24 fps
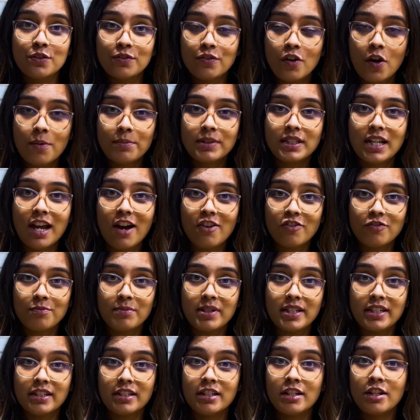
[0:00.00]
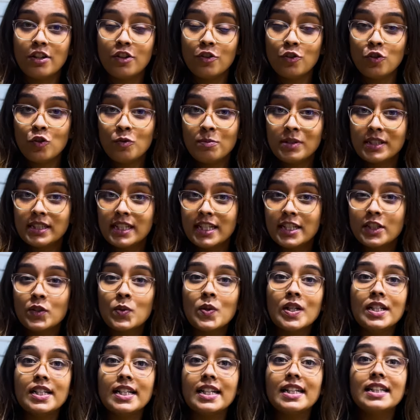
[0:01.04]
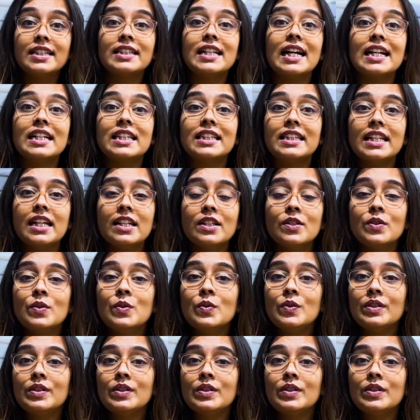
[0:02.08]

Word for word: form the government, rumours are swirling that Telugu